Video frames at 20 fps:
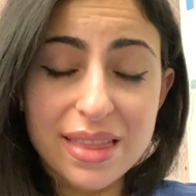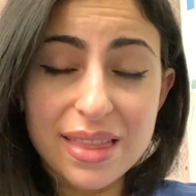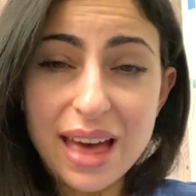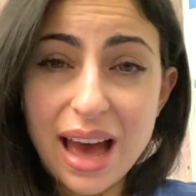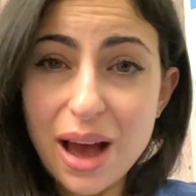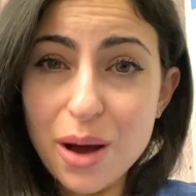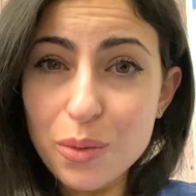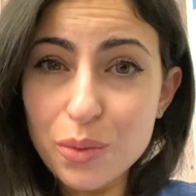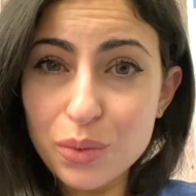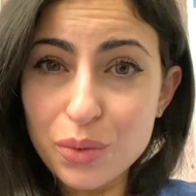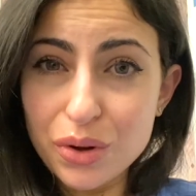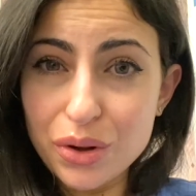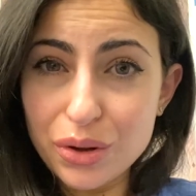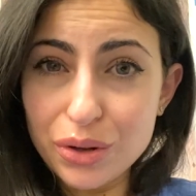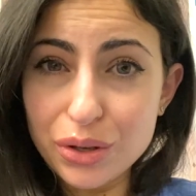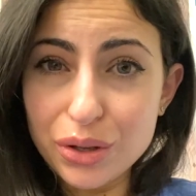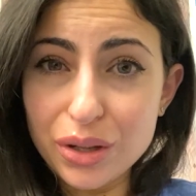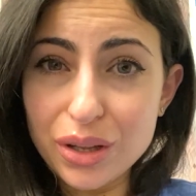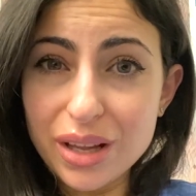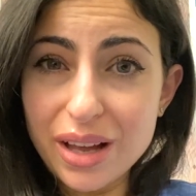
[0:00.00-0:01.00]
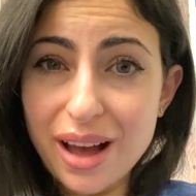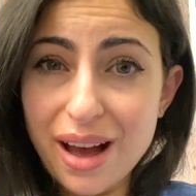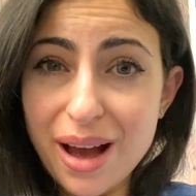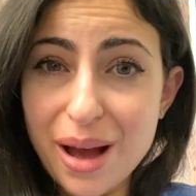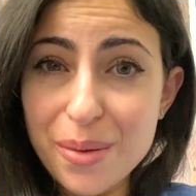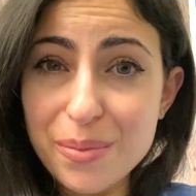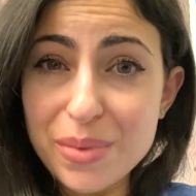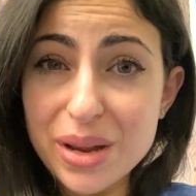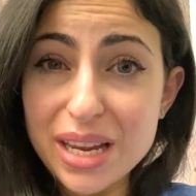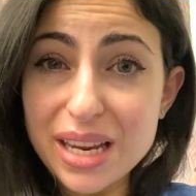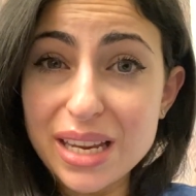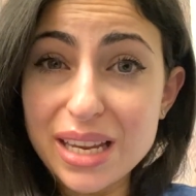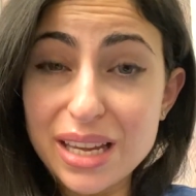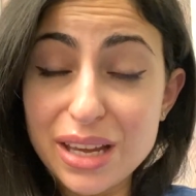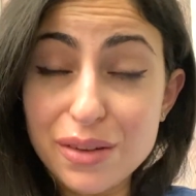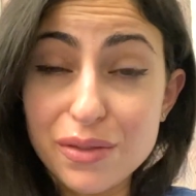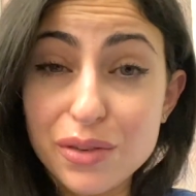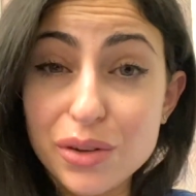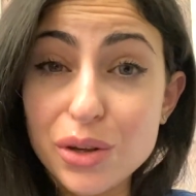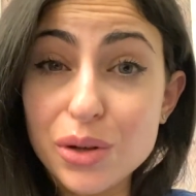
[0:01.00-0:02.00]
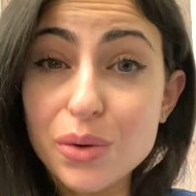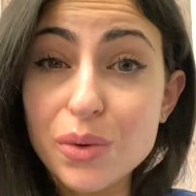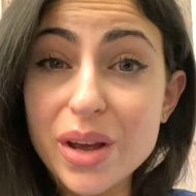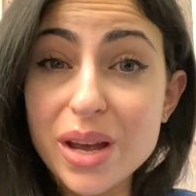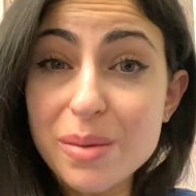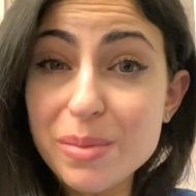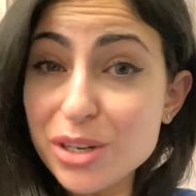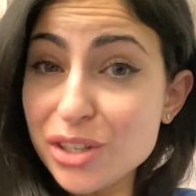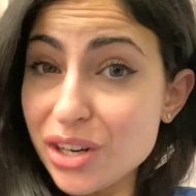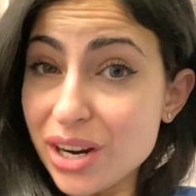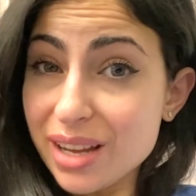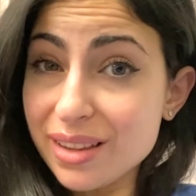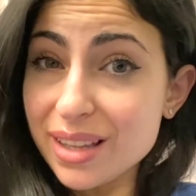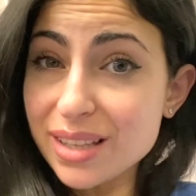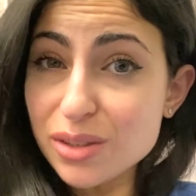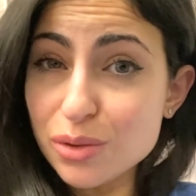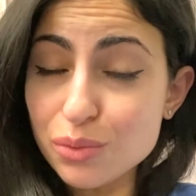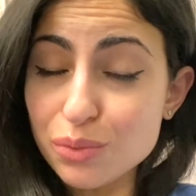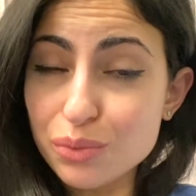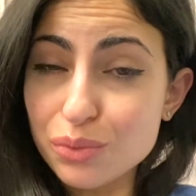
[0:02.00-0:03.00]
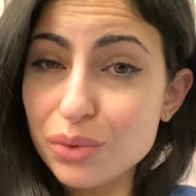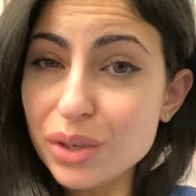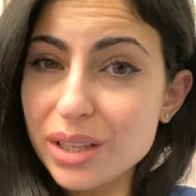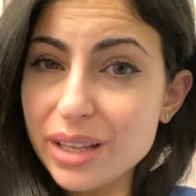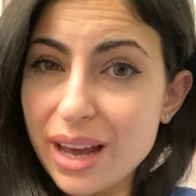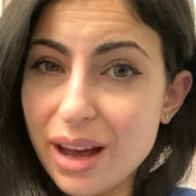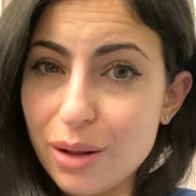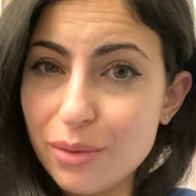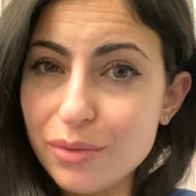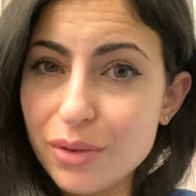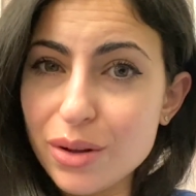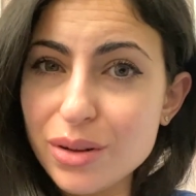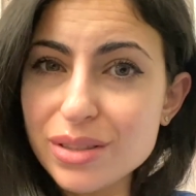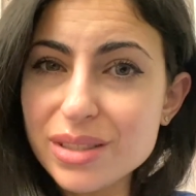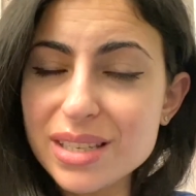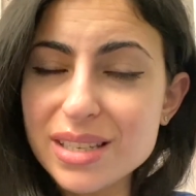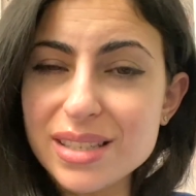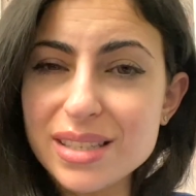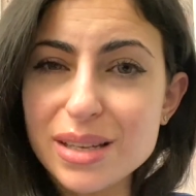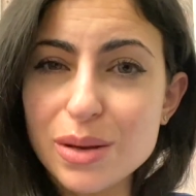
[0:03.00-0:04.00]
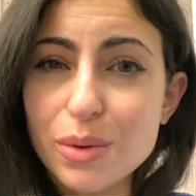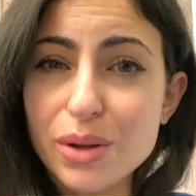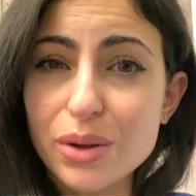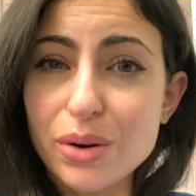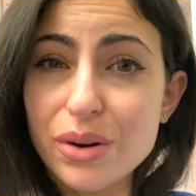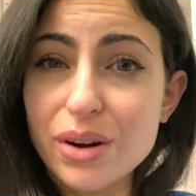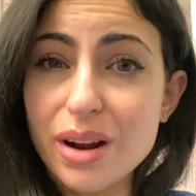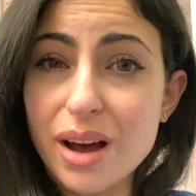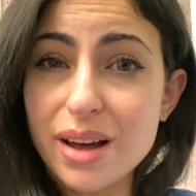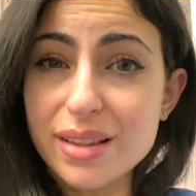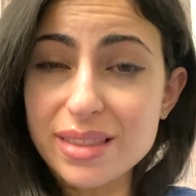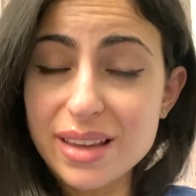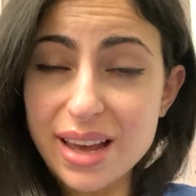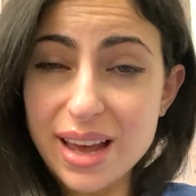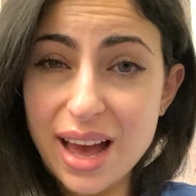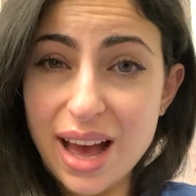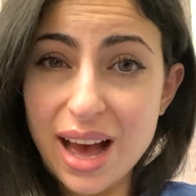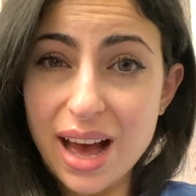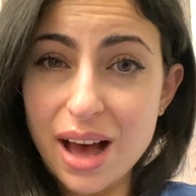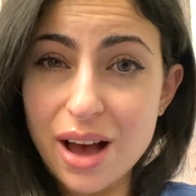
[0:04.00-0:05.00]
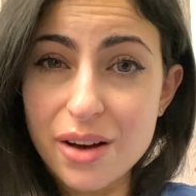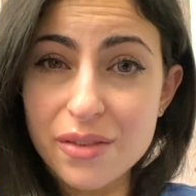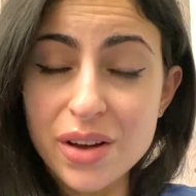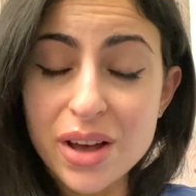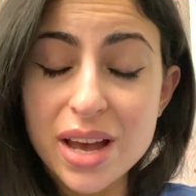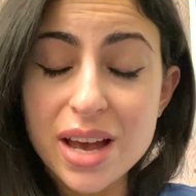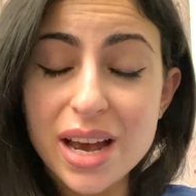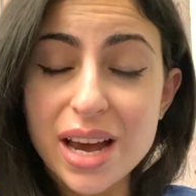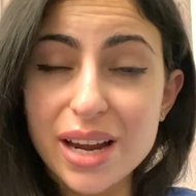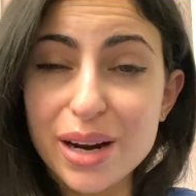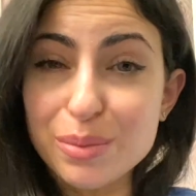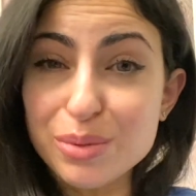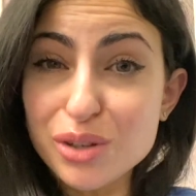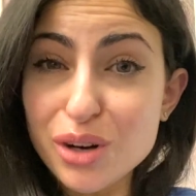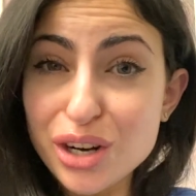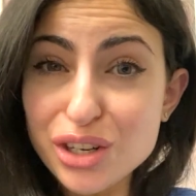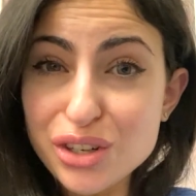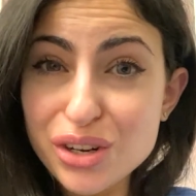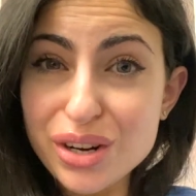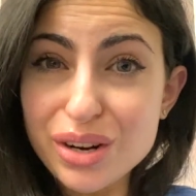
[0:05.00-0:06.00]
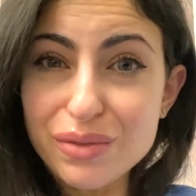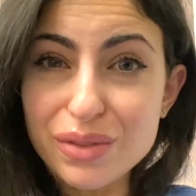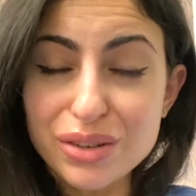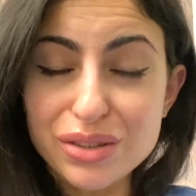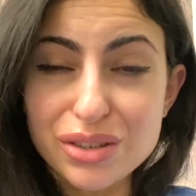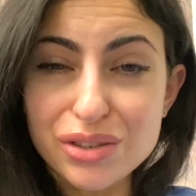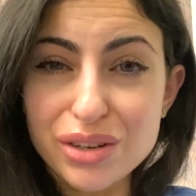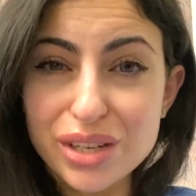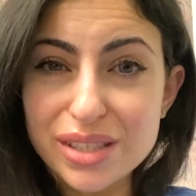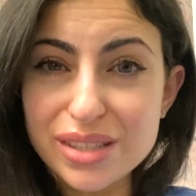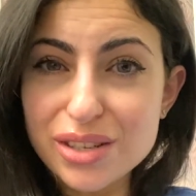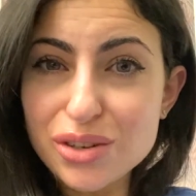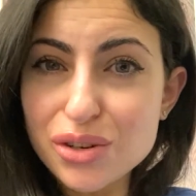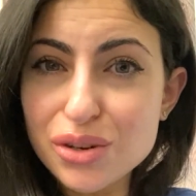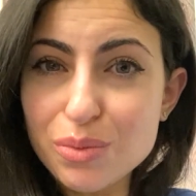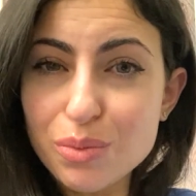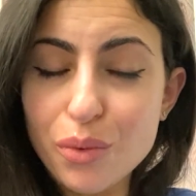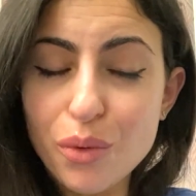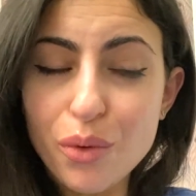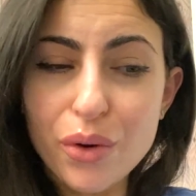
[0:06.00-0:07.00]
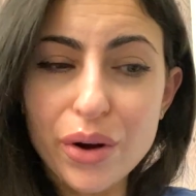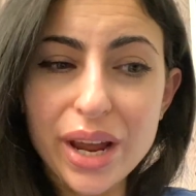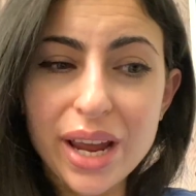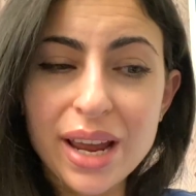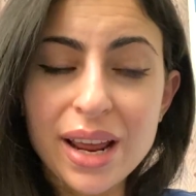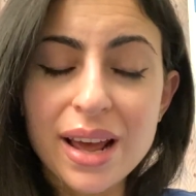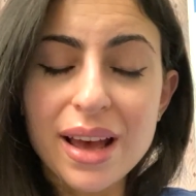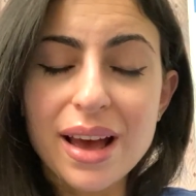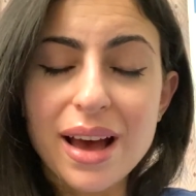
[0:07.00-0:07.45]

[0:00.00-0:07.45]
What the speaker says: that will give you imaging that's really helpful to see whether or not they have an obstruction. If there's a transition point,